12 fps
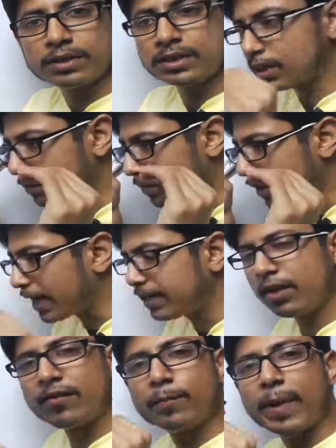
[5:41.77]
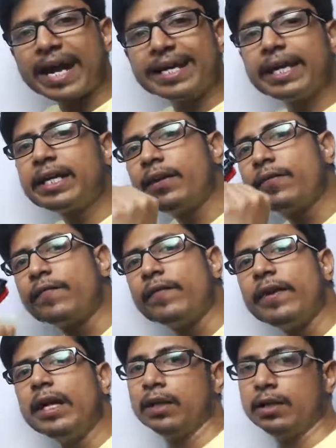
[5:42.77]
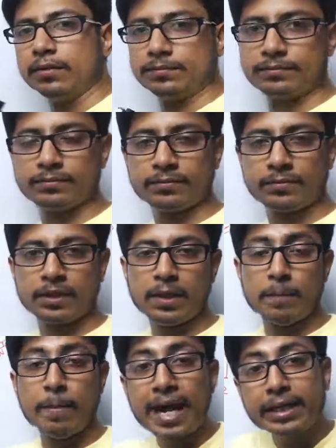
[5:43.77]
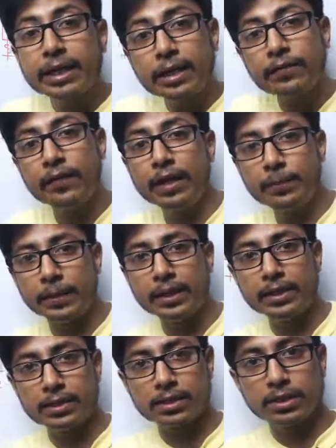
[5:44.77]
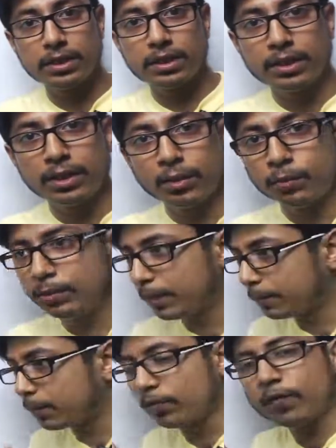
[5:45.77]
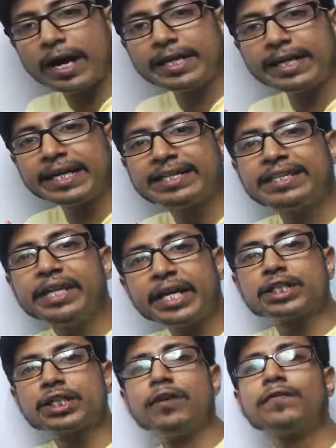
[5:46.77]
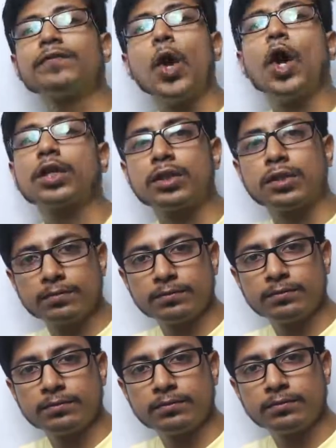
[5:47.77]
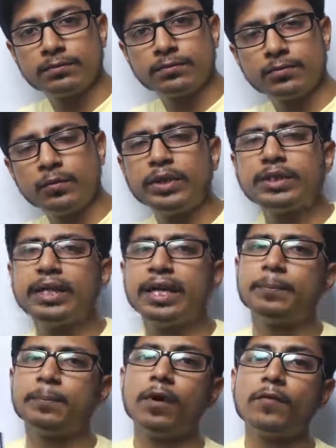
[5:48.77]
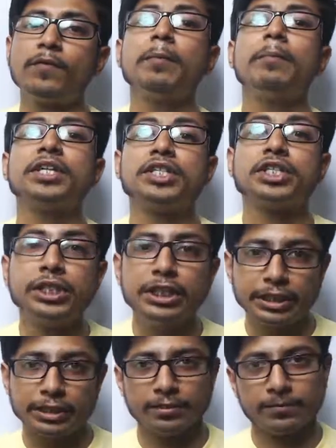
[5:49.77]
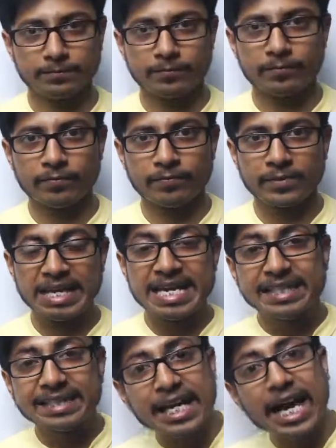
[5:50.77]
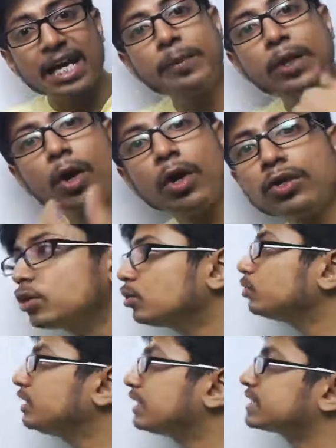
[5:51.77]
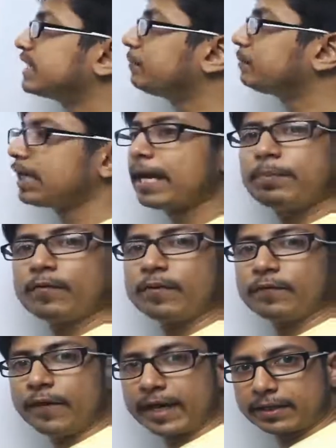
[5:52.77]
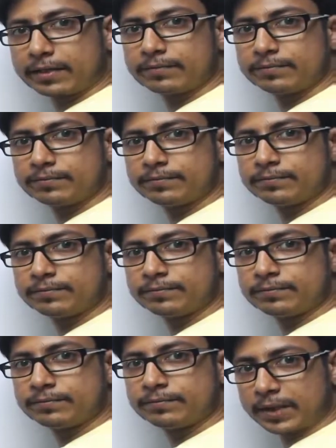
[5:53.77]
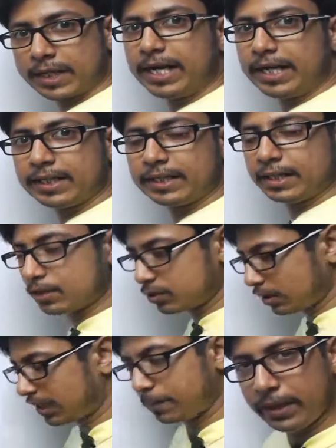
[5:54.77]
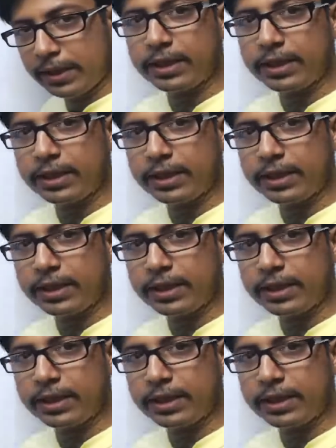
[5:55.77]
some kind of magnetic field means we are providing a direction of north with the help of a machine that will also do the same type of effect, right? So let